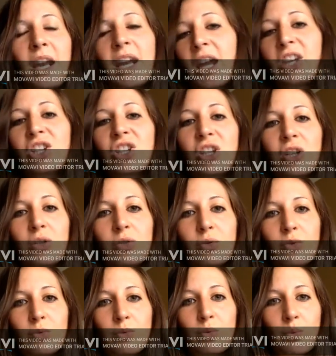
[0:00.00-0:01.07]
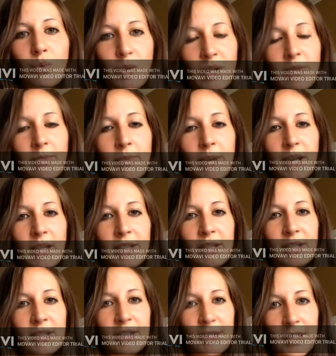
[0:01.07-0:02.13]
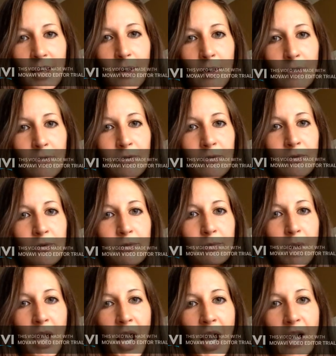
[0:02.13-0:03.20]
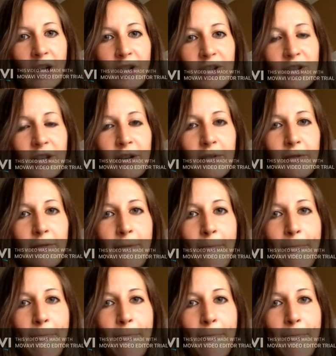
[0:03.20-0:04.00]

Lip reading: connection with myself, my higher self,